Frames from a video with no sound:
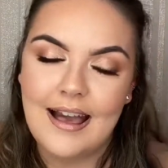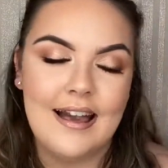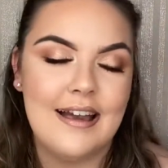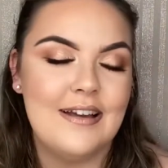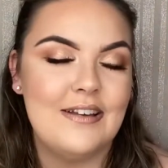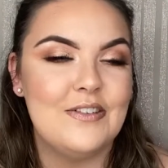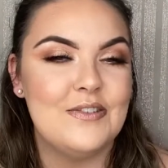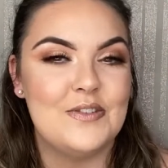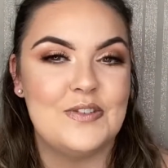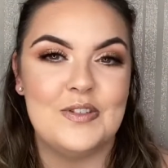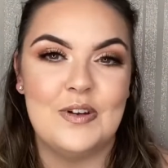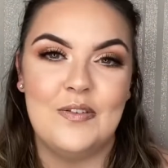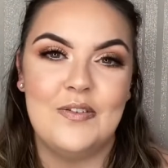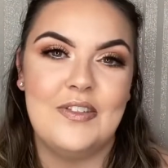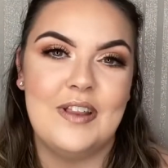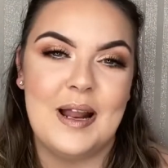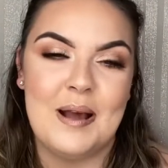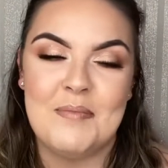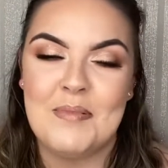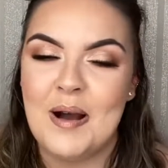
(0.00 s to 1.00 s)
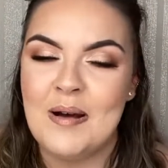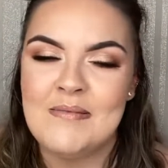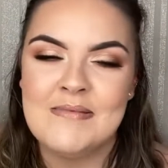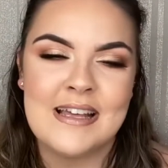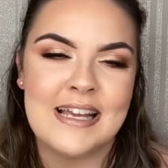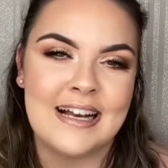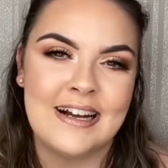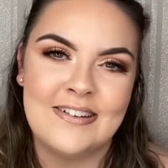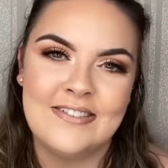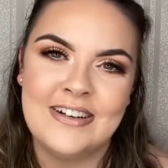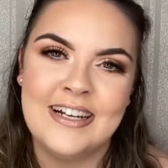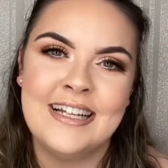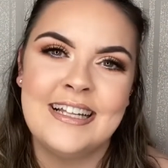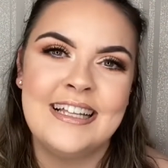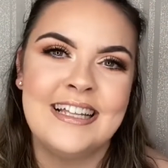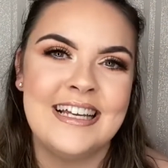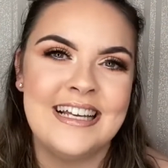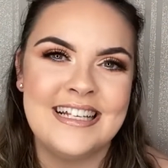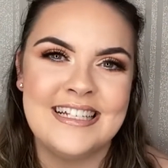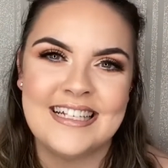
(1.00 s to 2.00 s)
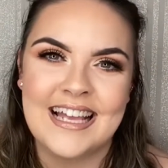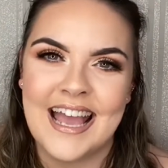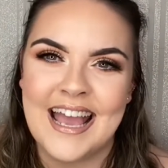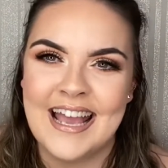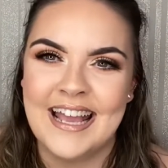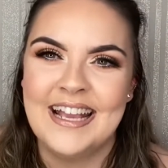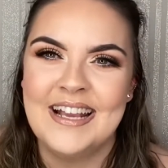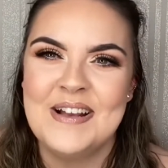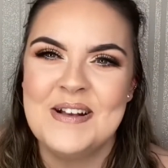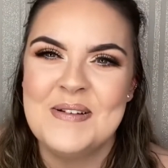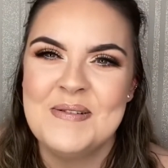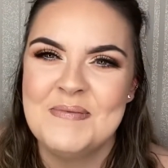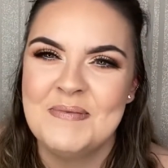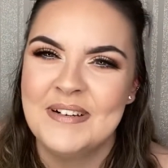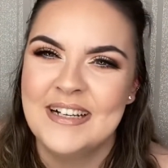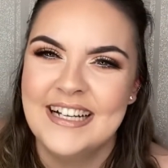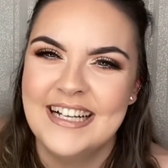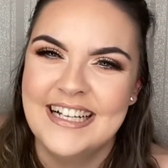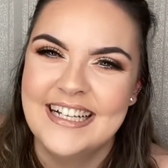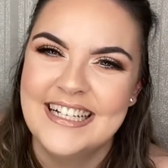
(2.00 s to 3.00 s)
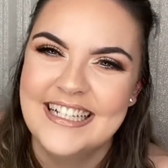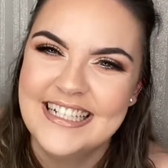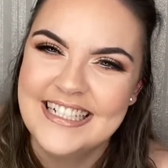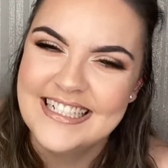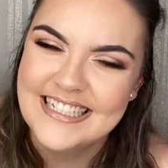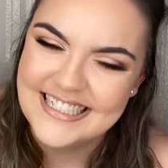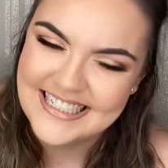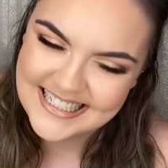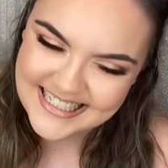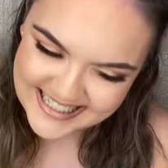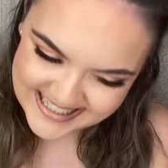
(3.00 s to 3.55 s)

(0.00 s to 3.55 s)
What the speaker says: stuff that I probably can't really say, but